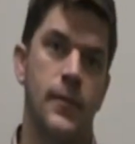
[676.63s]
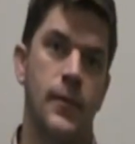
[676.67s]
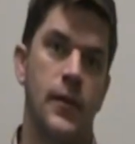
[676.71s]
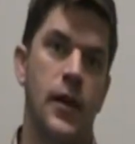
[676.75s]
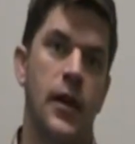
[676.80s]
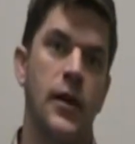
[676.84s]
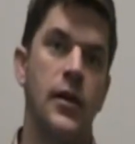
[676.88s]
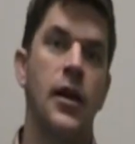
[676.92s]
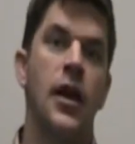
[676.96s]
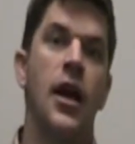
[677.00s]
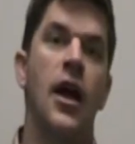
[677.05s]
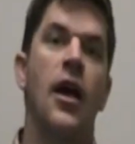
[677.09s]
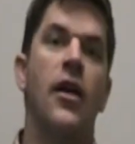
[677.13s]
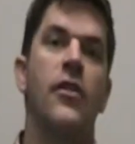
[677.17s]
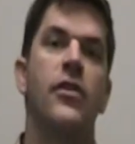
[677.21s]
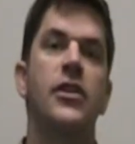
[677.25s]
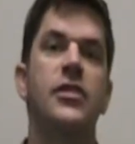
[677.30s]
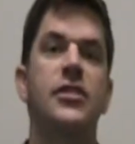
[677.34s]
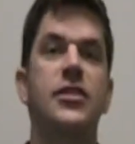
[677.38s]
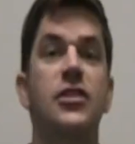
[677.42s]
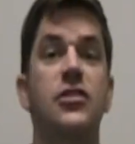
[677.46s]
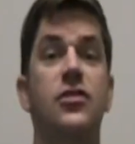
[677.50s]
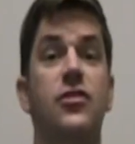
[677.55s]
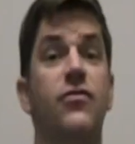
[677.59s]
Okay.
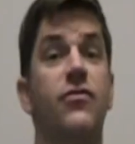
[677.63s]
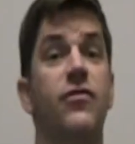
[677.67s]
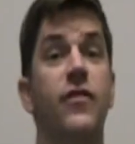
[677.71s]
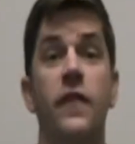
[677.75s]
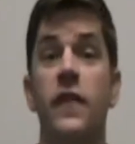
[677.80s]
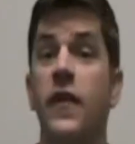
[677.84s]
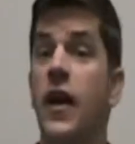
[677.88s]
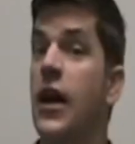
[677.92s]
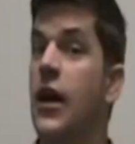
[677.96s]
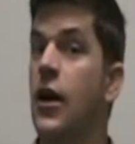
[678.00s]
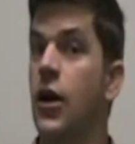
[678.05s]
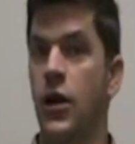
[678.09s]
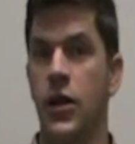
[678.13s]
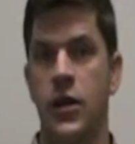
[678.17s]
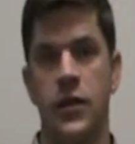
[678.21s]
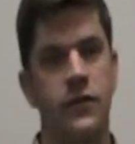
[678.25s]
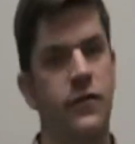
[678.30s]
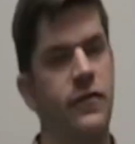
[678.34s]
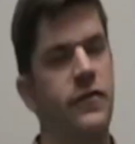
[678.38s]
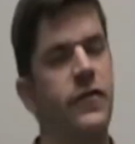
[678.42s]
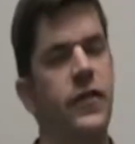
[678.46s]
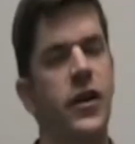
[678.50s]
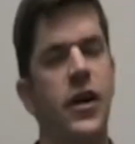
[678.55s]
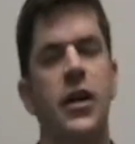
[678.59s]
This is very,
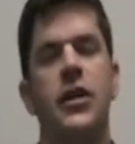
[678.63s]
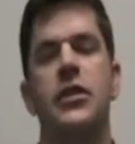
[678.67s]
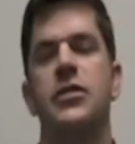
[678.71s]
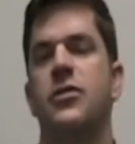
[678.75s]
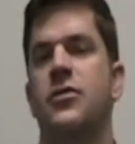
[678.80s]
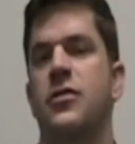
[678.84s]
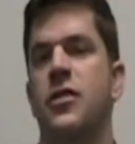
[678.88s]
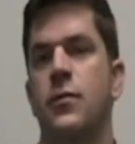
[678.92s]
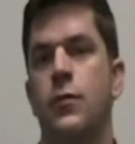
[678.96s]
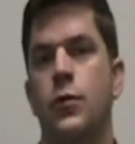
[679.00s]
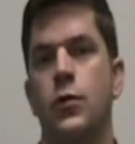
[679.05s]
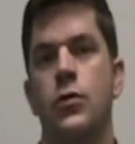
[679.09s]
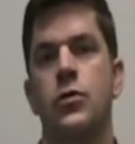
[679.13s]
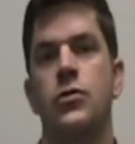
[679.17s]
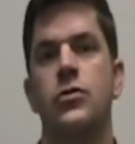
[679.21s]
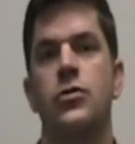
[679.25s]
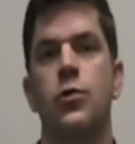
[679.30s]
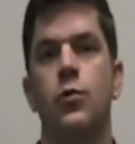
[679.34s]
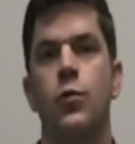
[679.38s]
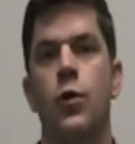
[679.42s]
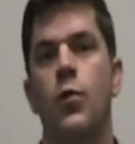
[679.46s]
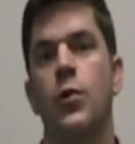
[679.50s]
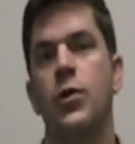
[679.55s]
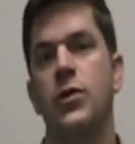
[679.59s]
very similar
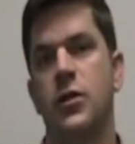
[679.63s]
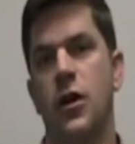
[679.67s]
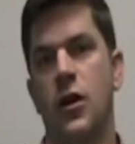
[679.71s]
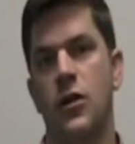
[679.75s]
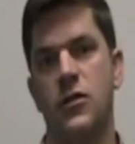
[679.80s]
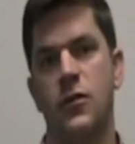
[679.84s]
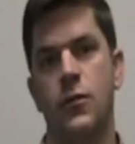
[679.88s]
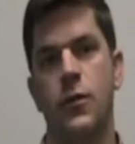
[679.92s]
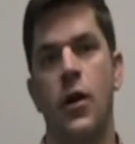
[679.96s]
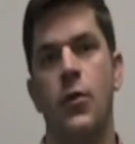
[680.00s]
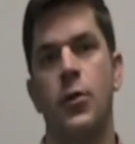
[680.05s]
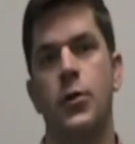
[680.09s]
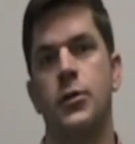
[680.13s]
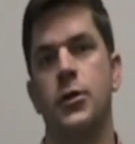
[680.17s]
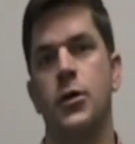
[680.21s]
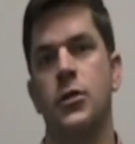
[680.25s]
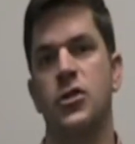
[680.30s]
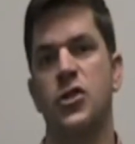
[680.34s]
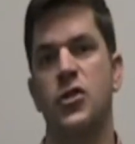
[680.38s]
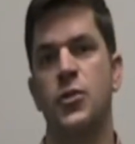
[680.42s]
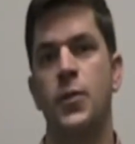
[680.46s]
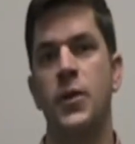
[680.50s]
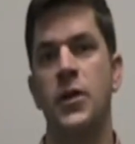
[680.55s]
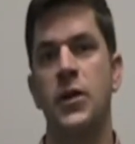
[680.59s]
to what we talked about with our
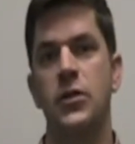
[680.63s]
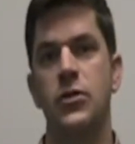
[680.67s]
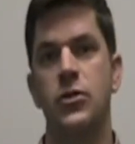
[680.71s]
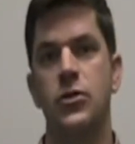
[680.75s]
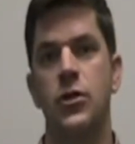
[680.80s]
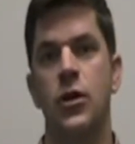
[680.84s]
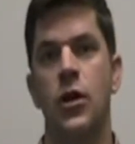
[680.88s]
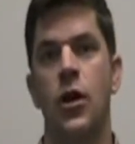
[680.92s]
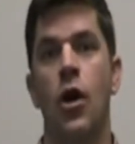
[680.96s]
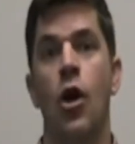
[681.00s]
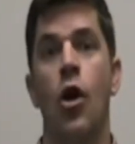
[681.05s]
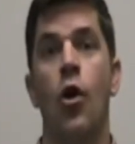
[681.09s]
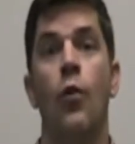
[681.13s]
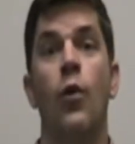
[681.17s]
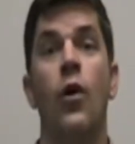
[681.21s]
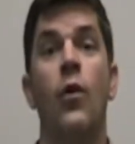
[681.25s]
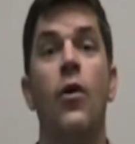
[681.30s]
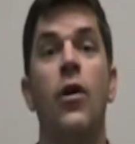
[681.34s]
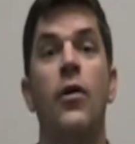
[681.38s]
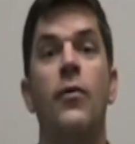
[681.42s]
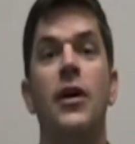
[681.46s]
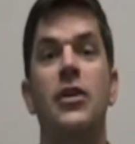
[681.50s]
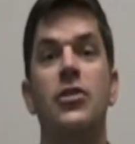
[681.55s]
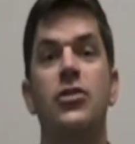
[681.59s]
speech. We
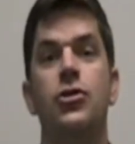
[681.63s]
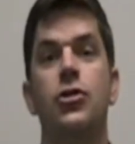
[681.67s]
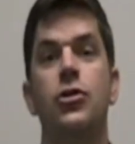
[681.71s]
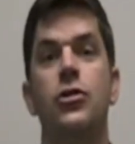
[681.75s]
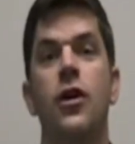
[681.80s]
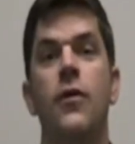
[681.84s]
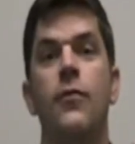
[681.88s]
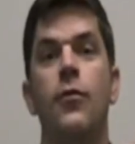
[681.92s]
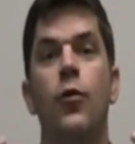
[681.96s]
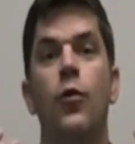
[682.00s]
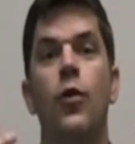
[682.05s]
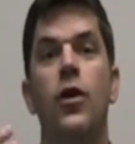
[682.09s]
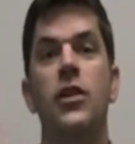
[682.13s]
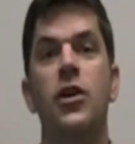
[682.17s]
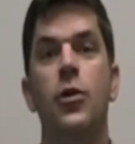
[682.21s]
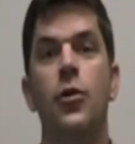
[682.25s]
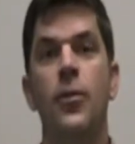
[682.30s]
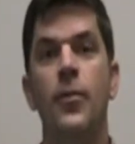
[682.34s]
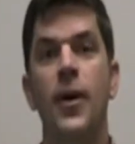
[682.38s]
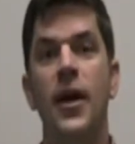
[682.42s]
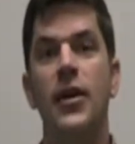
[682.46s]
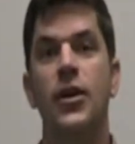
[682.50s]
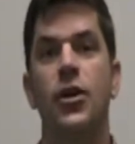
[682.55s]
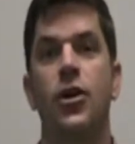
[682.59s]
want to make sure, number 1, that
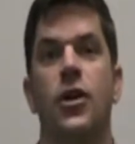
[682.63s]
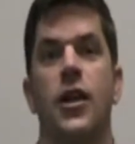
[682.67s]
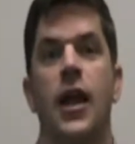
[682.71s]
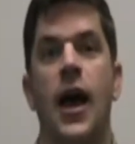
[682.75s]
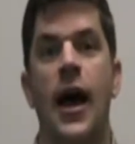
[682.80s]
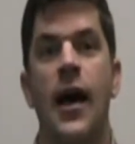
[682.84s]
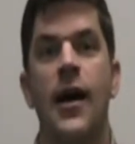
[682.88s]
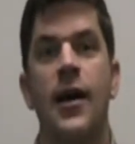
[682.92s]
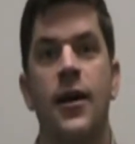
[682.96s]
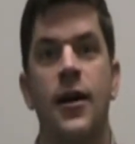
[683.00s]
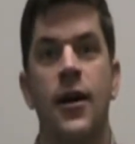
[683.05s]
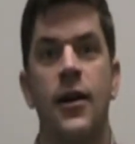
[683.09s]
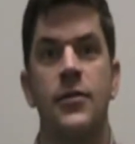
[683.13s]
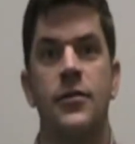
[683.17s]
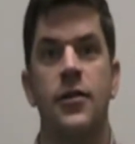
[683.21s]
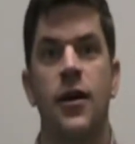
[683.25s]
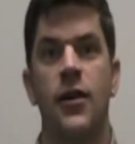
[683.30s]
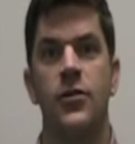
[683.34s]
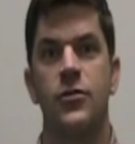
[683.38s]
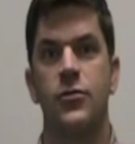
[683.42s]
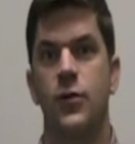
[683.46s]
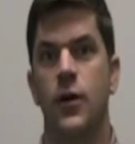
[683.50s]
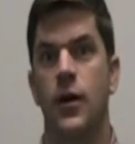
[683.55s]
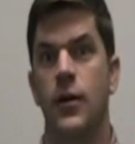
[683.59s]
we make good eye
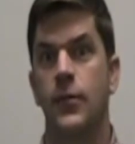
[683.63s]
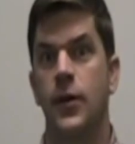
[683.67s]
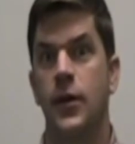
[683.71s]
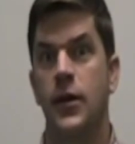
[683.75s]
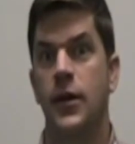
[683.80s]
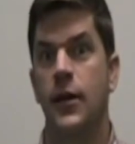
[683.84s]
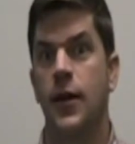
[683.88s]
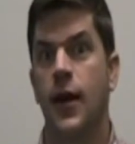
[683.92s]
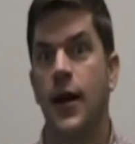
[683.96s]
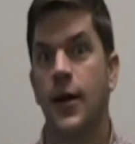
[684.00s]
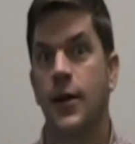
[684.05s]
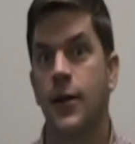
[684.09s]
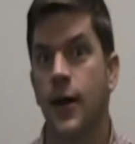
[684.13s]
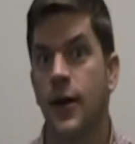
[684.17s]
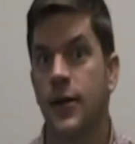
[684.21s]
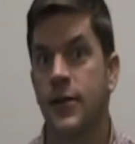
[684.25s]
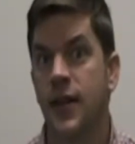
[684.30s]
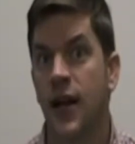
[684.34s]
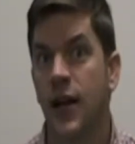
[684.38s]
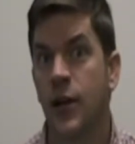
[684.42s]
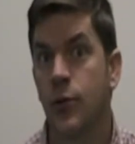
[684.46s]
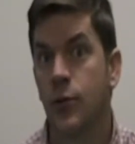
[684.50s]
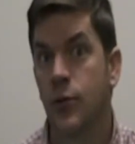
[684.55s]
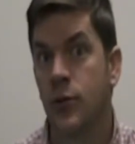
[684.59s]
contact. So I'm making eye
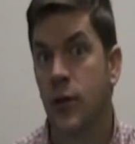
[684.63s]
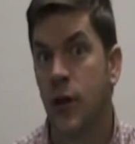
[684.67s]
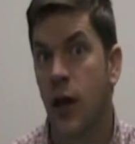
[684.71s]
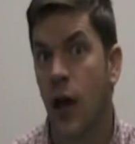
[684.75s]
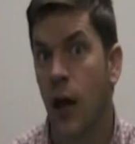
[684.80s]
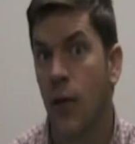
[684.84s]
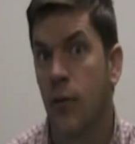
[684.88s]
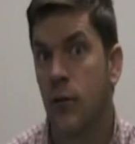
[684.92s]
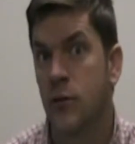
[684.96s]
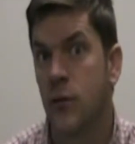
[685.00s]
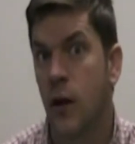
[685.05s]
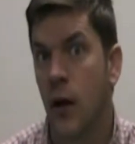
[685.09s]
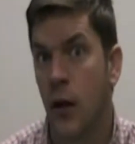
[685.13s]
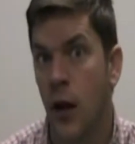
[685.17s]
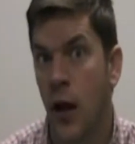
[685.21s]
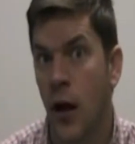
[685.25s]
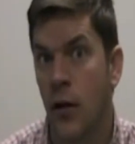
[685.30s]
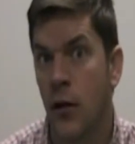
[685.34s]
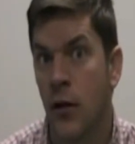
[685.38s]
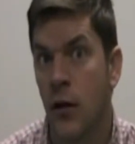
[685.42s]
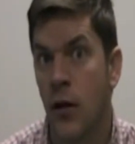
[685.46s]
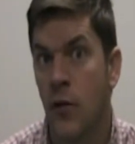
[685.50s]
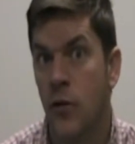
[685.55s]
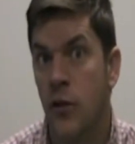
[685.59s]
contact with the cameras right
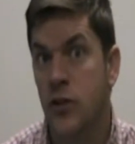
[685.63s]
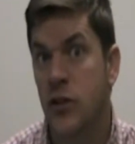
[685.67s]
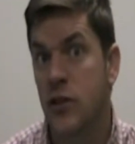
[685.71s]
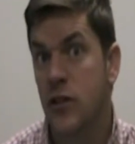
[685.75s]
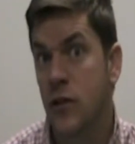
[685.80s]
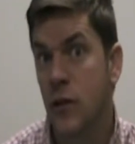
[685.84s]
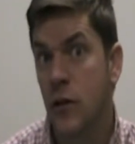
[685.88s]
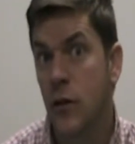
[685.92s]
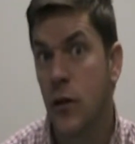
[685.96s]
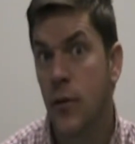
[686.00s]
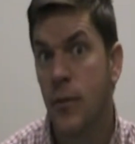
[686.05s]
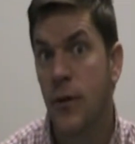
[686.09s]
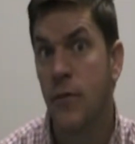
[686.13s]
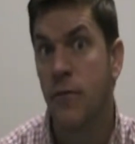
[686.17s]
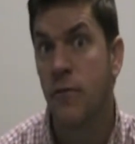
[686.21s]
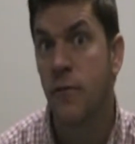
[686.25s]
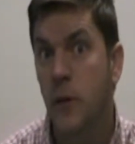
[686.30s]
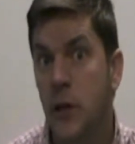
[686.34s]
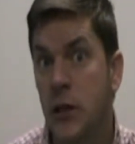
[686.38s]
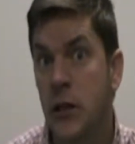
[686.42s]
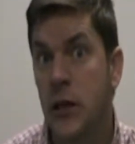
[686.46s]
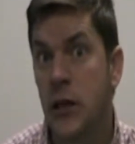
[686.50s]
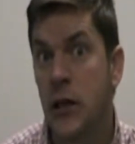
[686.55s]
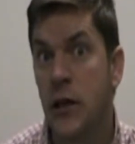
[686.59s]
now. This is a little bit
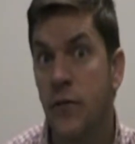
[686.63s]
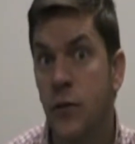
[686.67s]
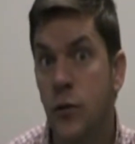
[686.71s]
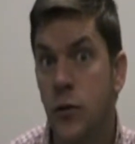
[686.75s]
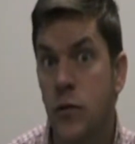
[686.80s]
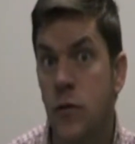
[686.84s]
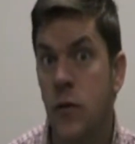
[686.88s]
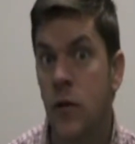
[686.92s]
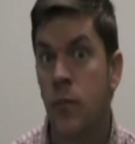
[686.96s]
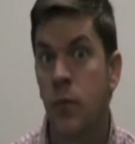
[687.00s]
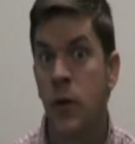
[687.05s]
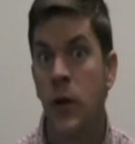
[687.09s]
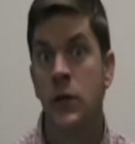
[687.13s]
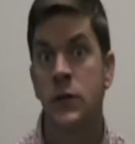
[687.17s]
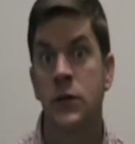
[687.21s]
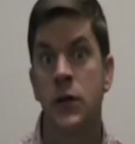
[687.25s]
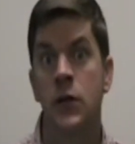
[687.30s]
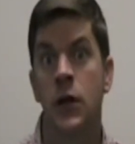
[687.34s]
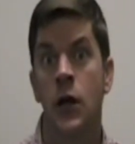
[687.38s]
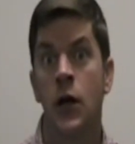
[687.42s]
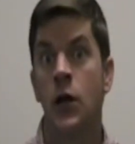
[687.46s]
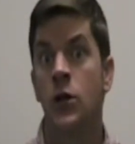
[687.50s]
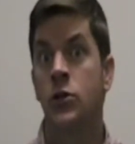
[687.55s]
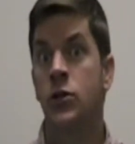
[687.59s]
freaky if you stood up here and
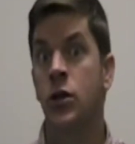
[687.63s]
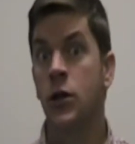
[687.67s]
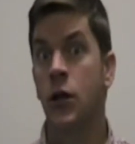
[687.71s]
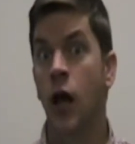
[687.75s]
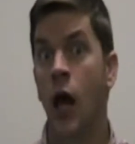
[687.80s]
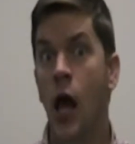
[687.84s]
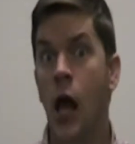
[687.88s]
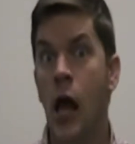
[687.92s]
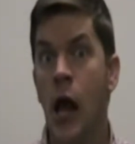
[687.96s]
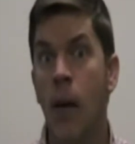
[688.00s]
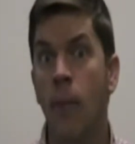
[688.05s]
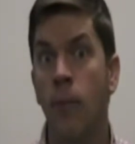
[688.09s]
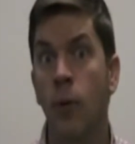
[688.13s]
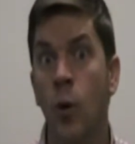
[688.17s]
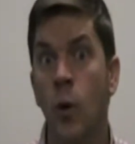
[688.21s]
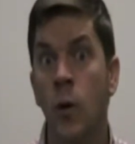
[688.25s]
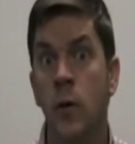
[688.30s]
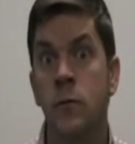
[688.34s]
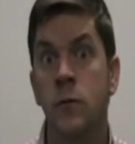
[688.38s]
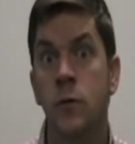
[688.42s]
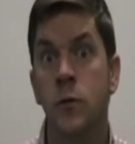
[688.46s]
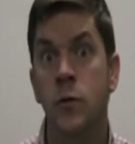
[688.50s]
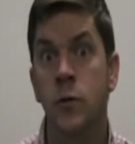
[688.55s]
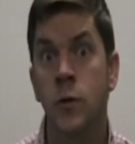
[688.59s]
said, "Today I'm
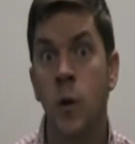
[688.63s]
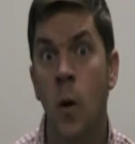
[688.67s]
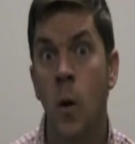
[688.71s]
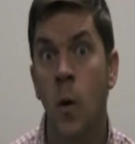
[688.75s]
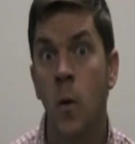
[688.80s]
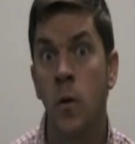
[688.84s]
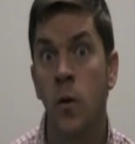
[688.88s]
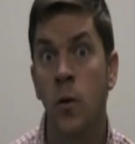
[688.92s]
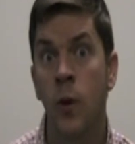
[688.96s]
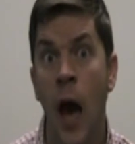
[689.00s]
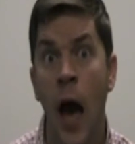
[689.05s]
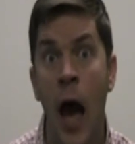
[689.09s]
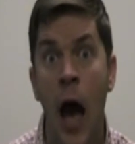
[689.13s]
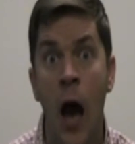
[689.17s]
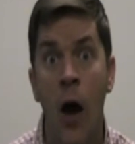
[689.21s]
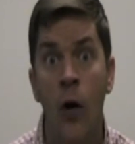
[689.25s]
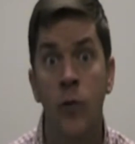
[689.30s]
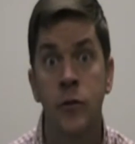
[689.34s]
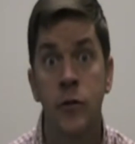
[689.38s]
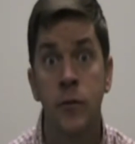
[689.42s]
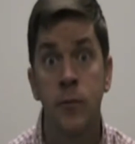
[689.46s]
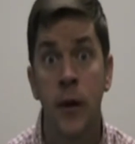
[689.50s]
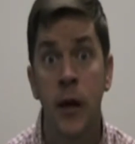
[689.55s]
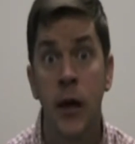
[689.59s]
going to show you
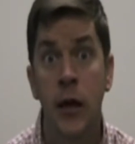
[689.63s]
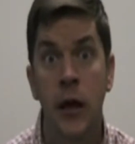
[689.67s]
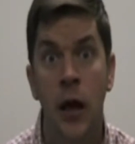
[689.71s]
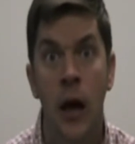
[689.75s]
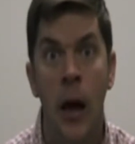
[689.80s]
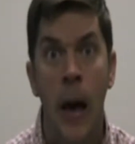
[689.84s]
how to make